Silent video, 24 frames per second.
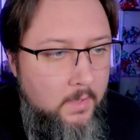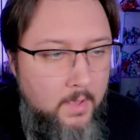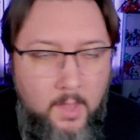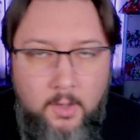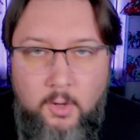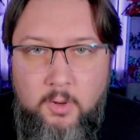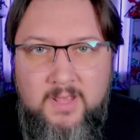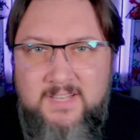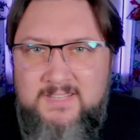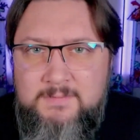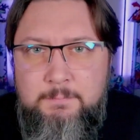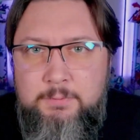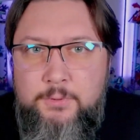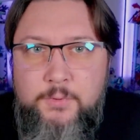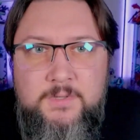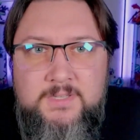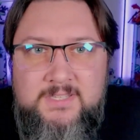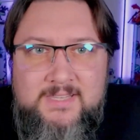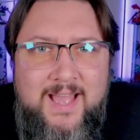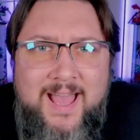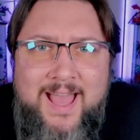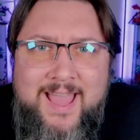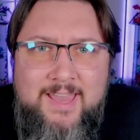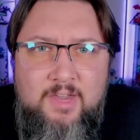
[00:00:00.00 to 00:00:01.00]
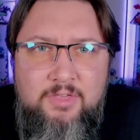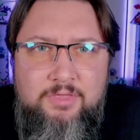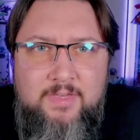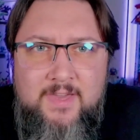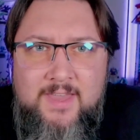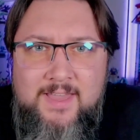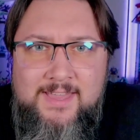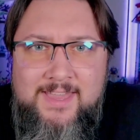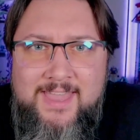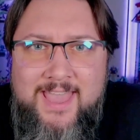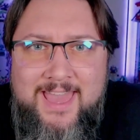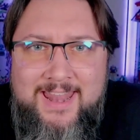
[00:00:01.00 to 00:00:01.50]
is Blue Sky a
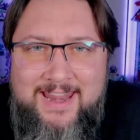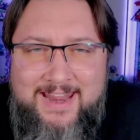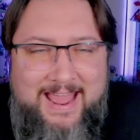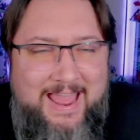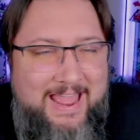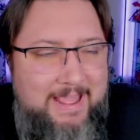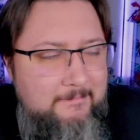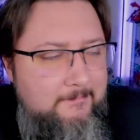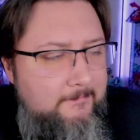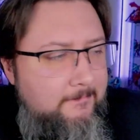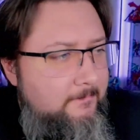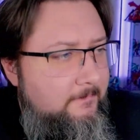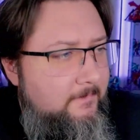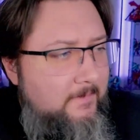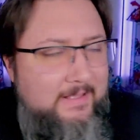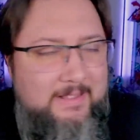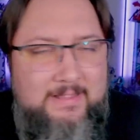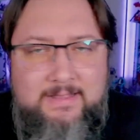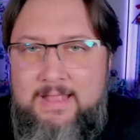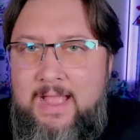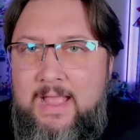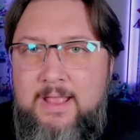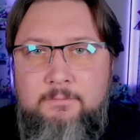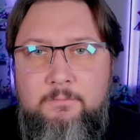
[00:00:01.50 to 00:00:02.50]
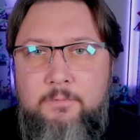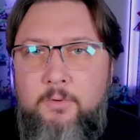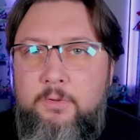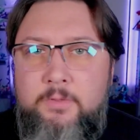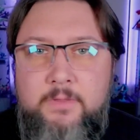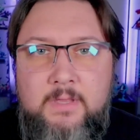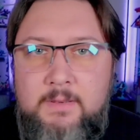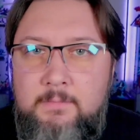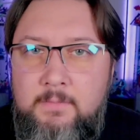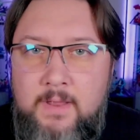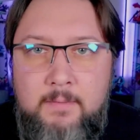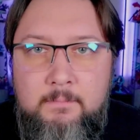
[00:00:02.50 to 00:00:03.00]
thing yet? I
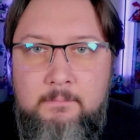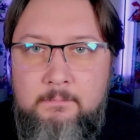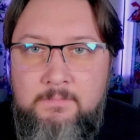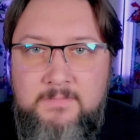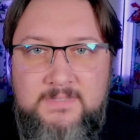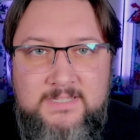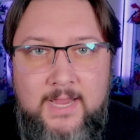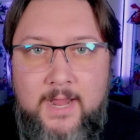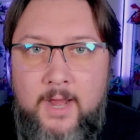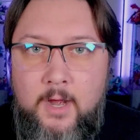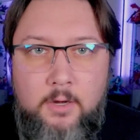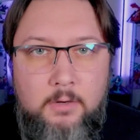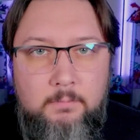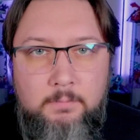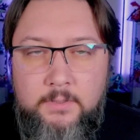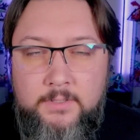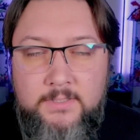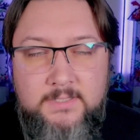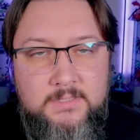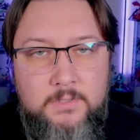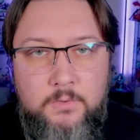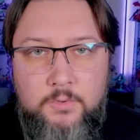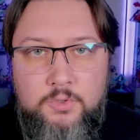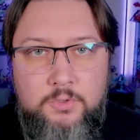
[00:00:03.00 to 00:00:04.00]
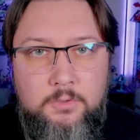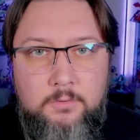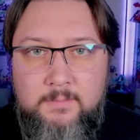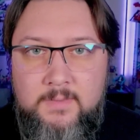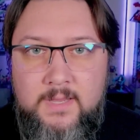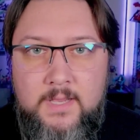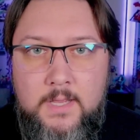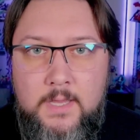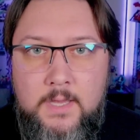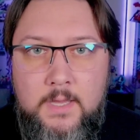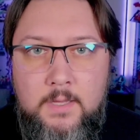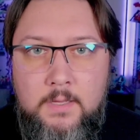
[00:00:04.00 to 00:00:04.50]
really am terrible at social
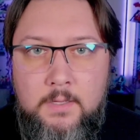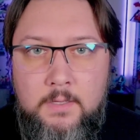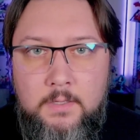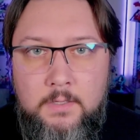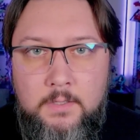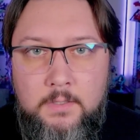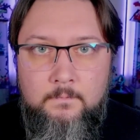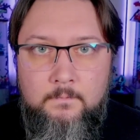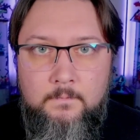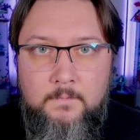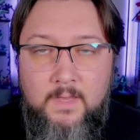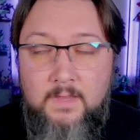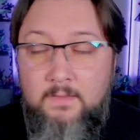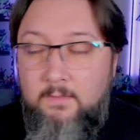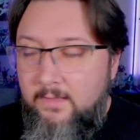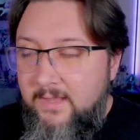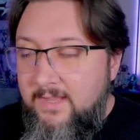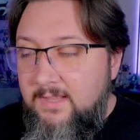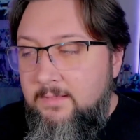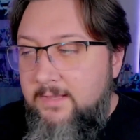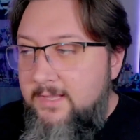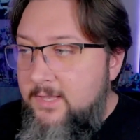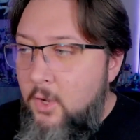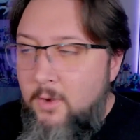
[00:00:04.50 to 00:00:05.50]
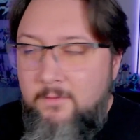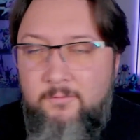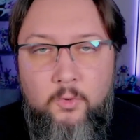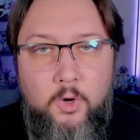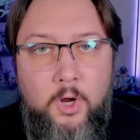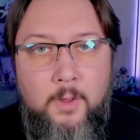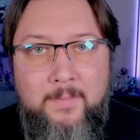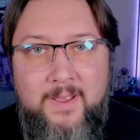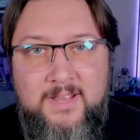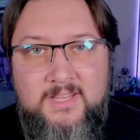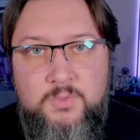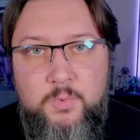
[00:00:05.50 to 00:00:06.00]
media. And lately, over
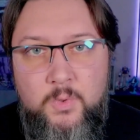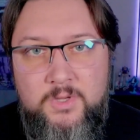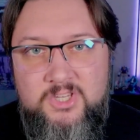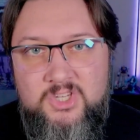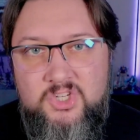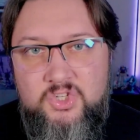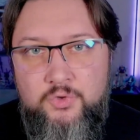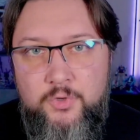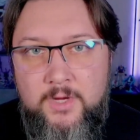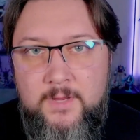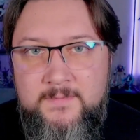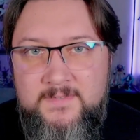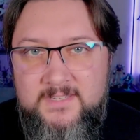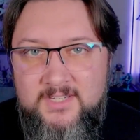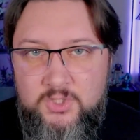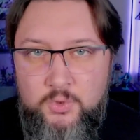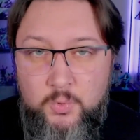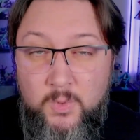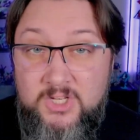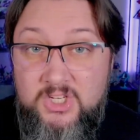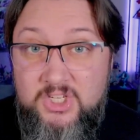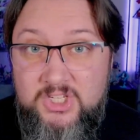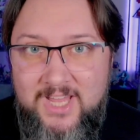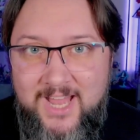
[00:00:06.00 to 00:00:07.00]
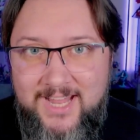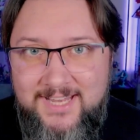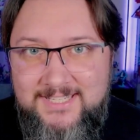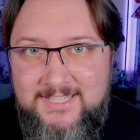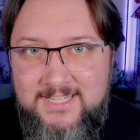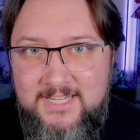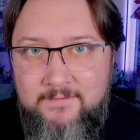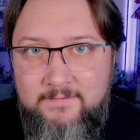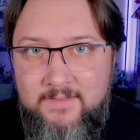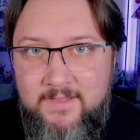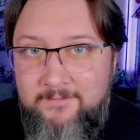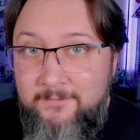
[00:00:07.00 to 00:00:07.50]
on my Twitch streams at
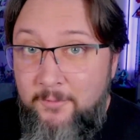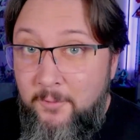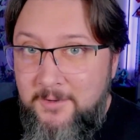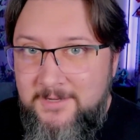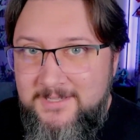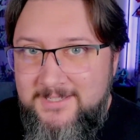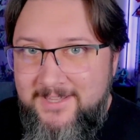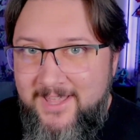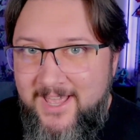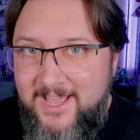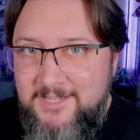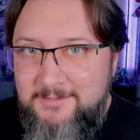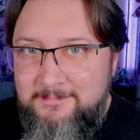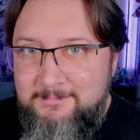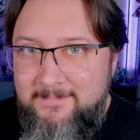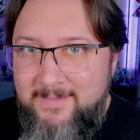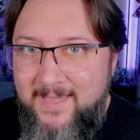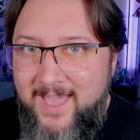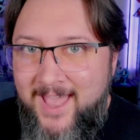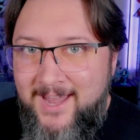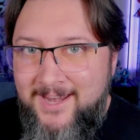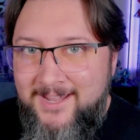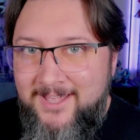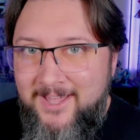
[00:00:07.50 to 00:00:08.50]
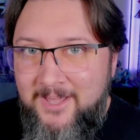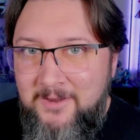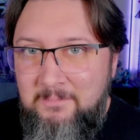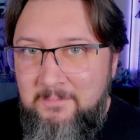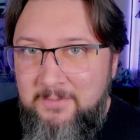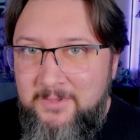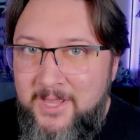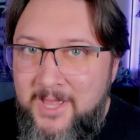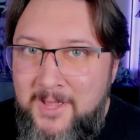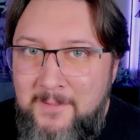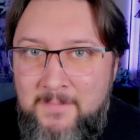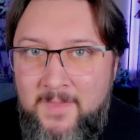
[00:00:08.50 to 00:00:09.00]

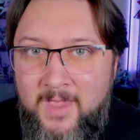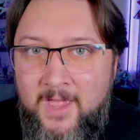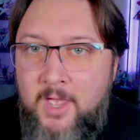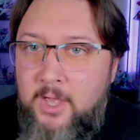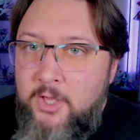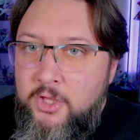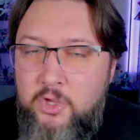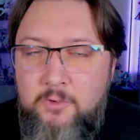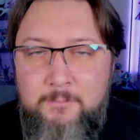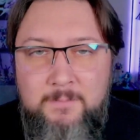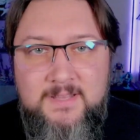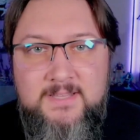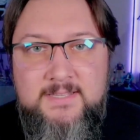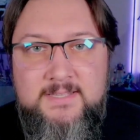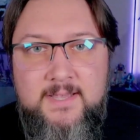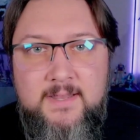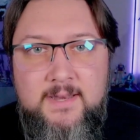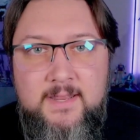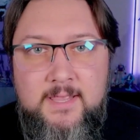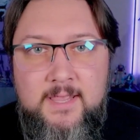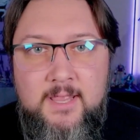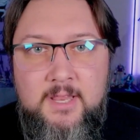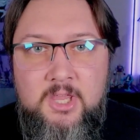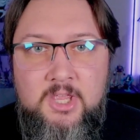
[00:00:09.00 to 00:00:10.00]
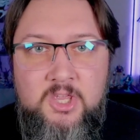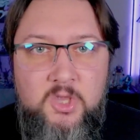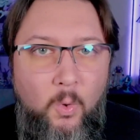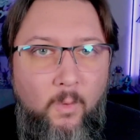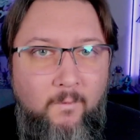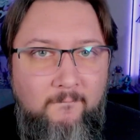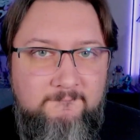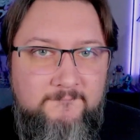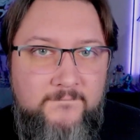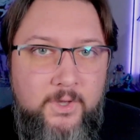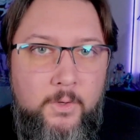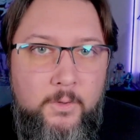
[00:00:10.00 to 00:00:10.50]
twitch.tv/badgunpla, you've been sending in
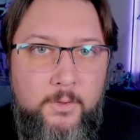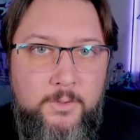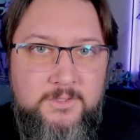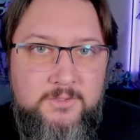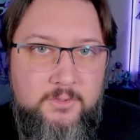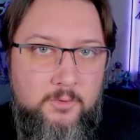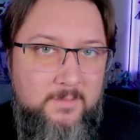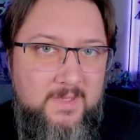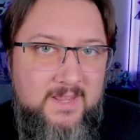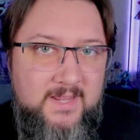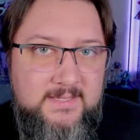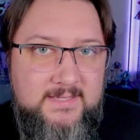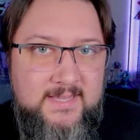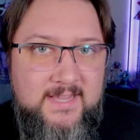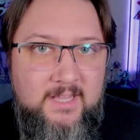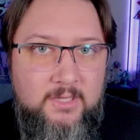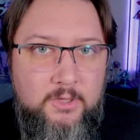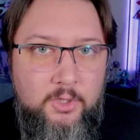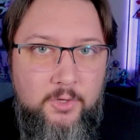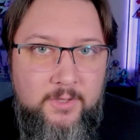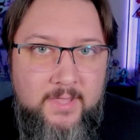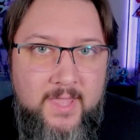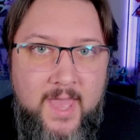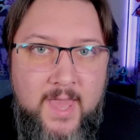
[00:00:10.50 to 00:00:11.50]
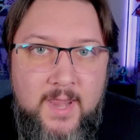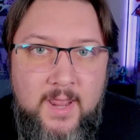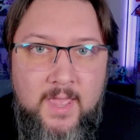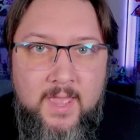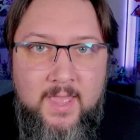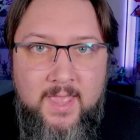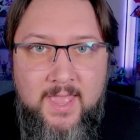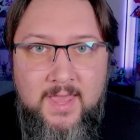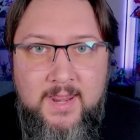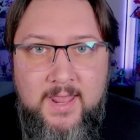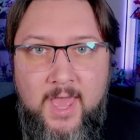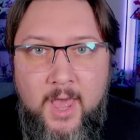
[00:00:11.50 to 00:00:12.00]
your photos for me to take a look at
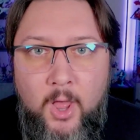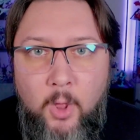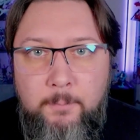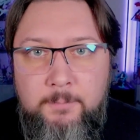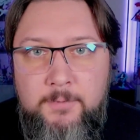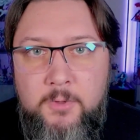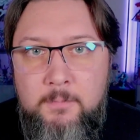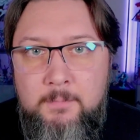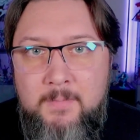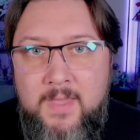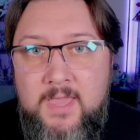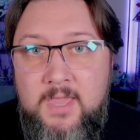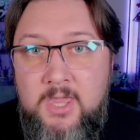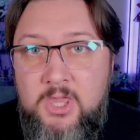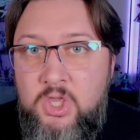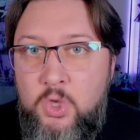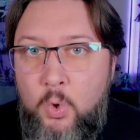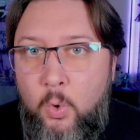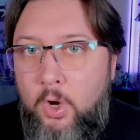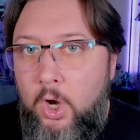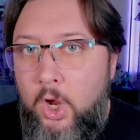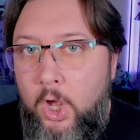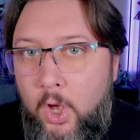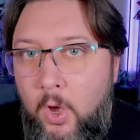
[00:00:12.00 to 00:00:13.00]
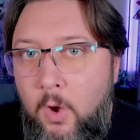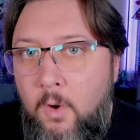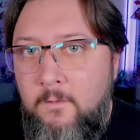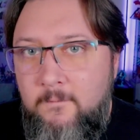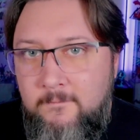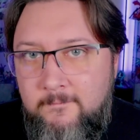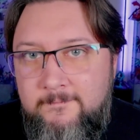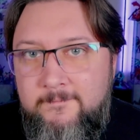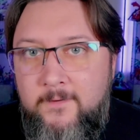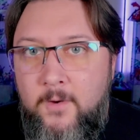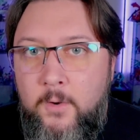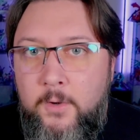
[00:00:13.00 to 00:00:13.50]
and help you make your
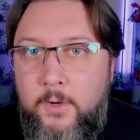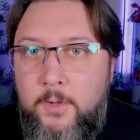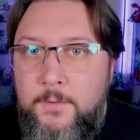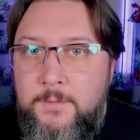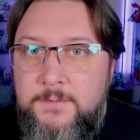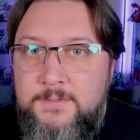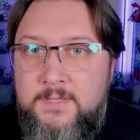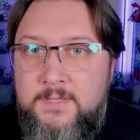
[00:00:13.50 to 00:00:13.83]
own photos